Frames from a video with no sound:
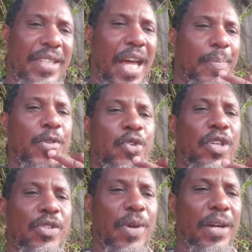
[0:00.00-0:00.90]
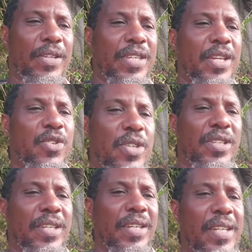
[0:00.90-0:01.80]
type of trees throughout the
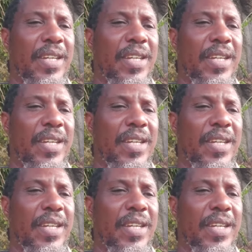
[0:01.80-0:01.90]
centuries.